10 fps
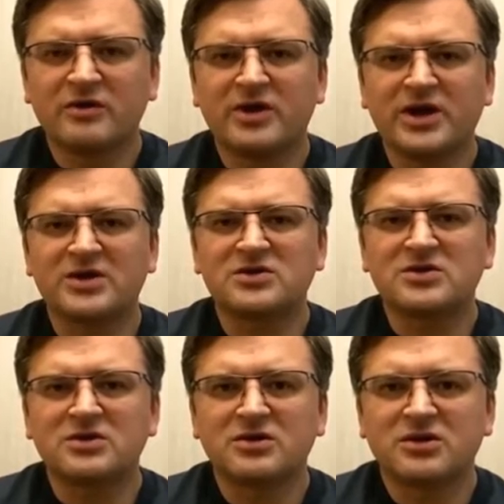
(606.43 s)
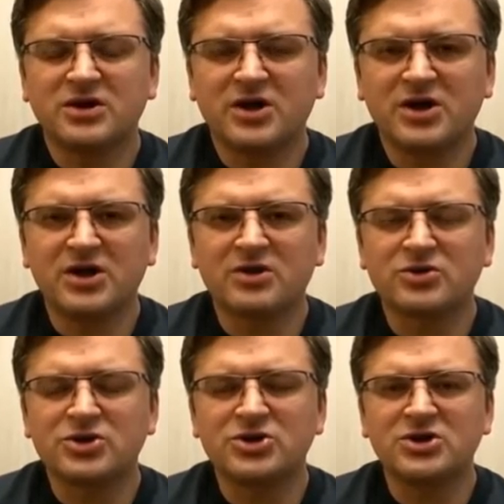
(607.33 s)
that he or
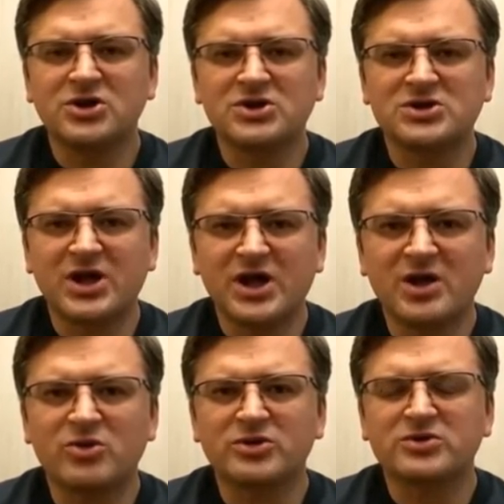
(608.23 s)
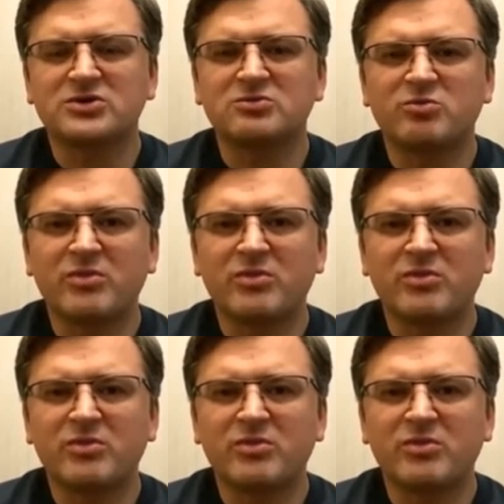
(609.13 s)
she is able to